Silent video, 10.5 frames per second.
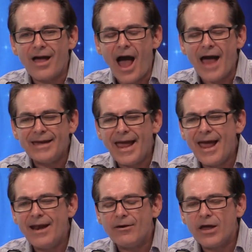I
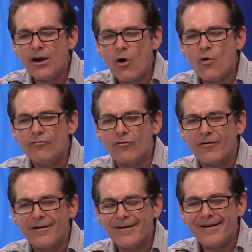can't get
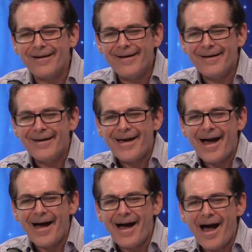over.
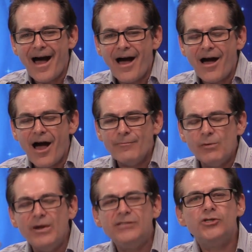I
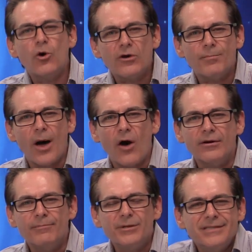mean, we joke about
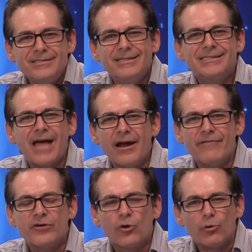it, but this is kind
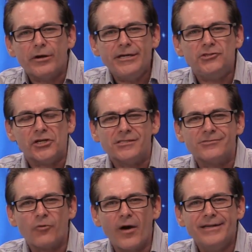of
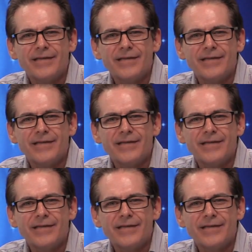egregious, right?